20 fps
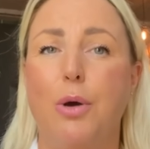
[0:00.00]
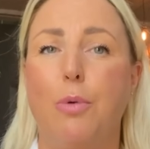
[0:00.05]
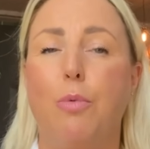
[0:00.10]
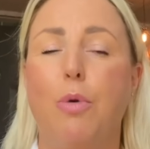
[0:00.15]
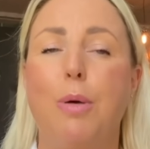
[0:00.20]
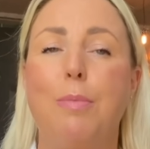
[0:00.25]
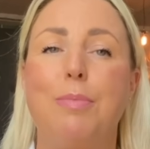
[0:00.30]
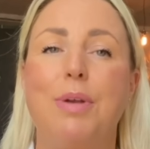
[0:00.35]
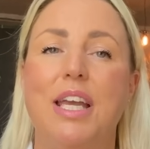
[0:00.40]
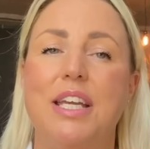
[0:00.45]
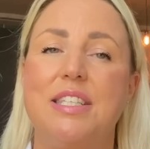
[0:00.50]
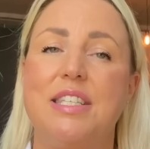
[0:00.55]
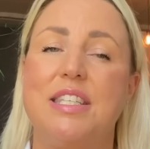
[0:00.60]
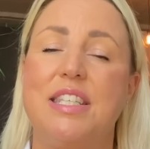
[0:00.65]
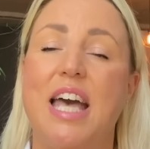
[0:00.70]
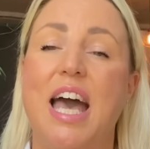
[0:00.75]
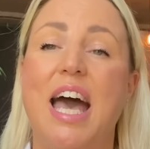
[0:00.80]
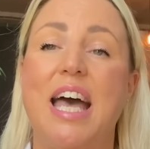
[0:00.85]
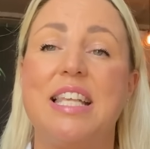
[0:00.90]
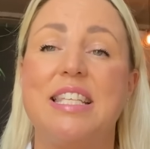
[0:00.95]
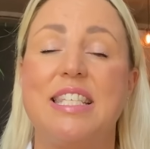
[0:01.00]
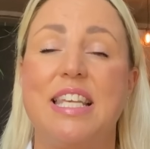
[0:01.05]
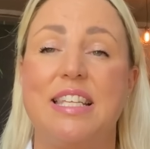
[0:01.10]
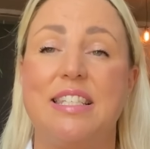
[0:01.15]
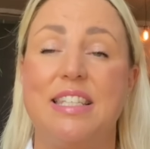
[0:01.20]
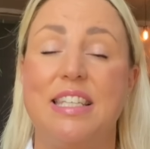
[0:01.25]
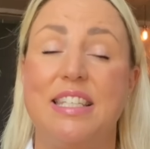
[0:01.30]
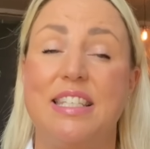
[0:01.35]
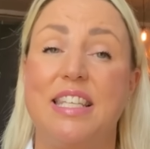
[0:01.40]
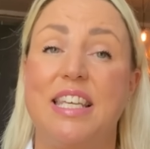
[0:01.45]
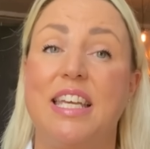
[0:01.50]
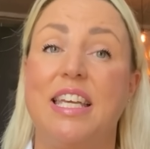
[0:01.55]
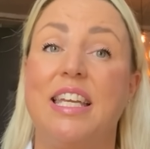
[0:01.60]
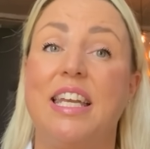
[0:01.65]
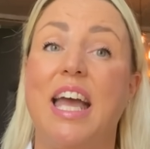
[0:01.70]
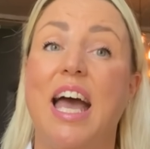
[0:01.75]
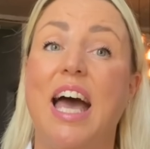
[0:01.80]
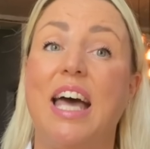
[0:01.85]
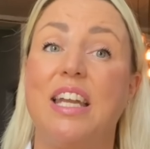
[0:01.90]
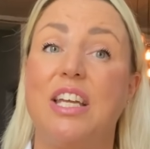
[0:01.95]
One places their ancestors
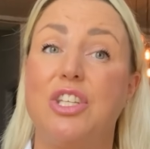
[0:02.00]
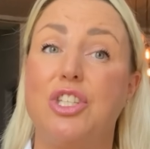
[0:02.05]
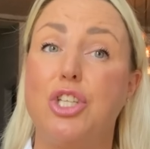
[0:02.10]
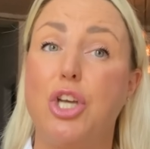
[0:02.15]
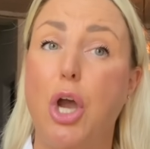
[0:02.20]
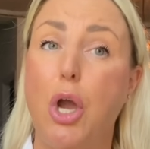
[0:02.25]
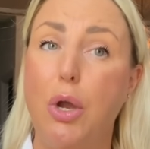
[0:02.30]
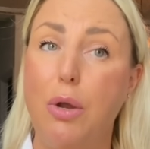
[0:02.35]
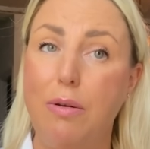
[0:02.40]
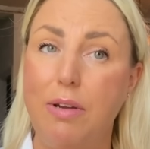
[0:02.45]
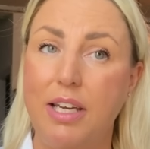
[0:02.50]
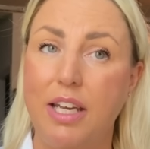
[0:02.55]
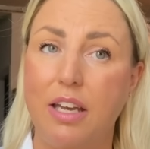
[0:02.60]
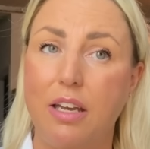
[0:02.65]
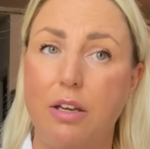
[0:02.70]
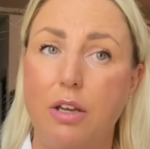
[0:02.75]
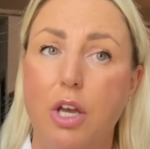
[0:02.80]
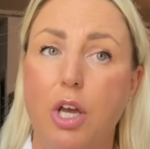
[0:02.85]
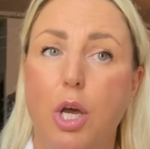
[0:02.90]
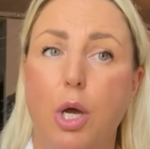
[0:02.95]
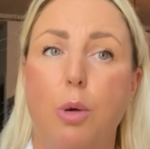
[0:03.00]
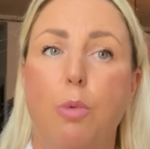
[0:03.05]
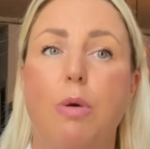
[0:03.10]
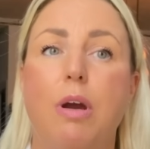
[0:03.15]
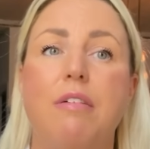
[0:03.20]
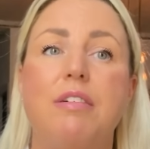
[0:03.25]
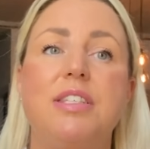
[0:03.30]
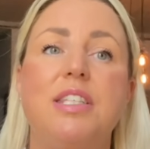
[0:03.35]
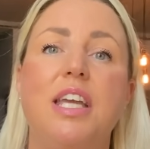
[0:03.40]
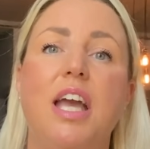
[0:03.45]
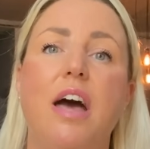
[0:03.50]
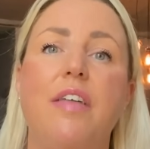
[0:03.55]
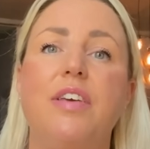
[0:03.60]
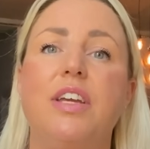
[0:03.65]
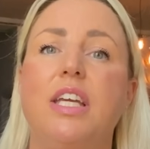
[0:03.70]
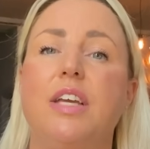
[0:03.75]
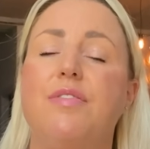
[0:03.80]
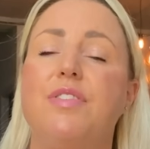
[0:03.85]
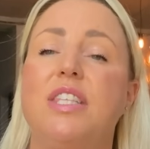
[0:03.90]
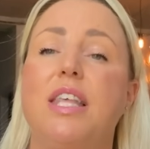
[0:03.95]
in Anatolia, whereas the
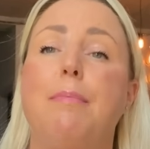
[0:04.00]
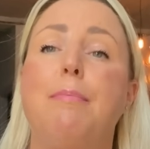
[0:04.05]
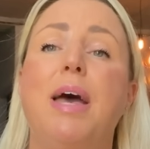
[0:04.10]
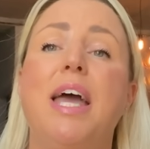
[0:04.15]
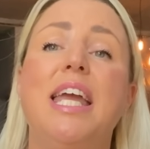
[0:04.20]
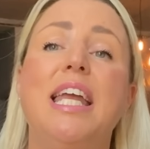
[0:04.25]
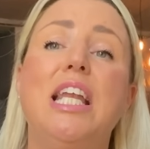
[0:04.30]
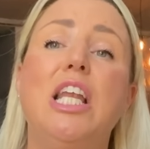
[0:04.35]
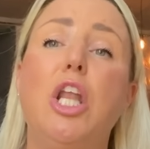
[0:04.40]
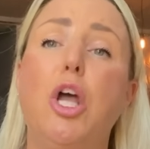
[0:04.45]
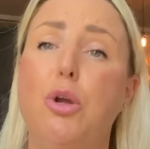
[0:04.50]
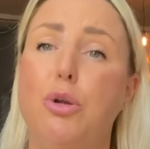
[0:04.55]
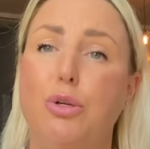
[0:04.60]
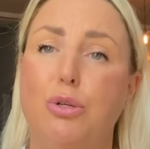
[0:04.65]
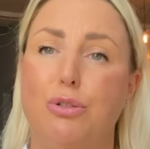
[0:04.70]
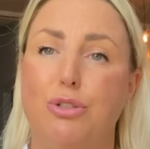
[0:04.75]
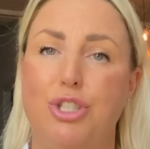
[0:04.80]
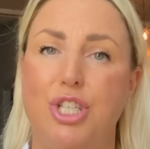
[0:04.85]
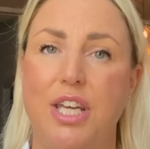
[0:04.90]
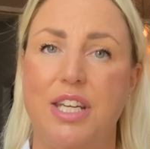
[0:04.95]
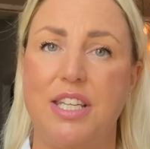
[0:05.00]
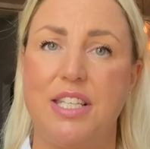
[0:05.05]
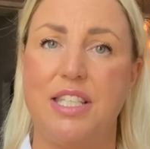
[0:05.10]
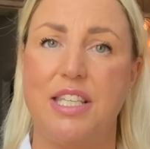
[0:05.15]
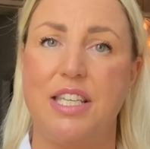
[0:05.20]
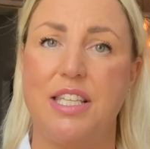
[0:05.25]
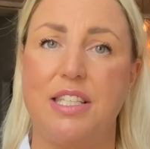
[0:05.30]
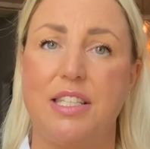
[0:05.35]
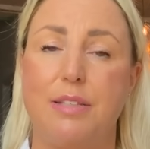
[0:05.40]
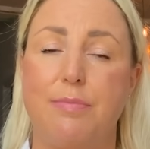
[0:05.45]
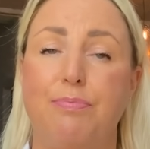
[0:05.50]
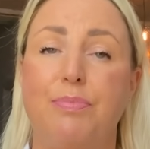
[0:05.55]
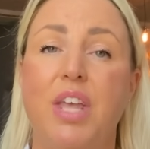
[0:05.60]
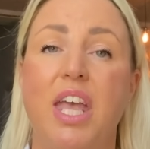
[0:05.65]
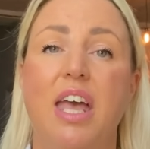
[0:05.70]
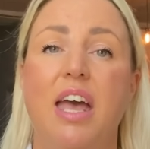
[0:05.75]
other gives them a local genesis.